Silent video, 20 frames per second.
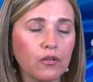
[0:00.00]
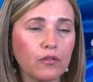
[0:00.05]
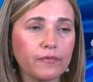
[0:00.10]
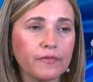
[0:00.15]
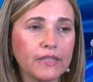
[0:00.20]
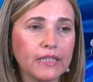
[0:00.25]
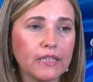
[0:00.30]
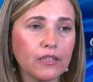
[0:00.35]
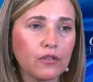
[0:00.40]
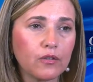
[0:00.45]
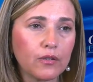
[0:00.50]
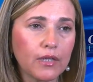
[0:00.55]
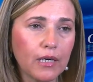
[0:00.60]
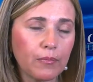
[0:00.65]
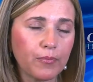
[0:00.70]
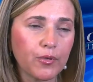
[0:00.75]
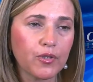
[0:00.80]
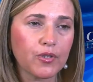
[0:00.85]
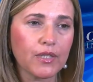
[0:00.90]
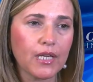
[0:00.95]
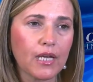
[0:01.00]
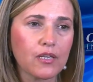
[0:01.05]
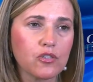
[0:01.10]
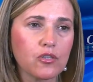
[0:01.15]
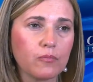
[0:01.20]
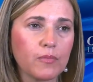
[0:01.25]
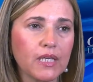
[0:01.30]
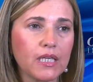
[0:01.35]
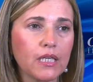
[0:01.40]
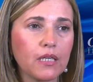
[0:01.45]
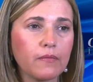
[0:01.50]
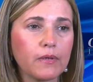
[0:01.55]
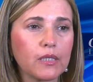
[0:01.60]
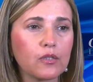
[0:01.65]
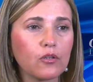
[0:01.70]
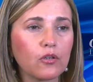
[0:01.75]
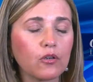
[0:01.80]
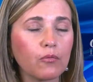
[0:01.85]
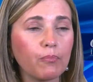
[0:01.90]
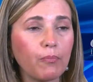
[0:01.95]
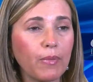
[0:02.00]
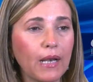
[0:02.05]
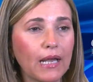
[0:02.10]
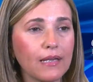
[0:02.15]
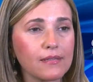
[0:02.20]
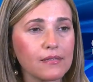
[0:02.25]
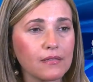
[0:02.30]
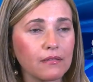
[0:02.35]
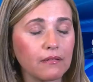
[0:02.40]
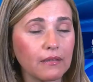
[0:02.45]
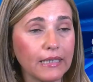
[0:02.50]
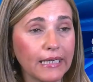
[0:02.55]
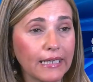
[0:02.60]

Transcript: of the oral proteasome inhibitor plus uh,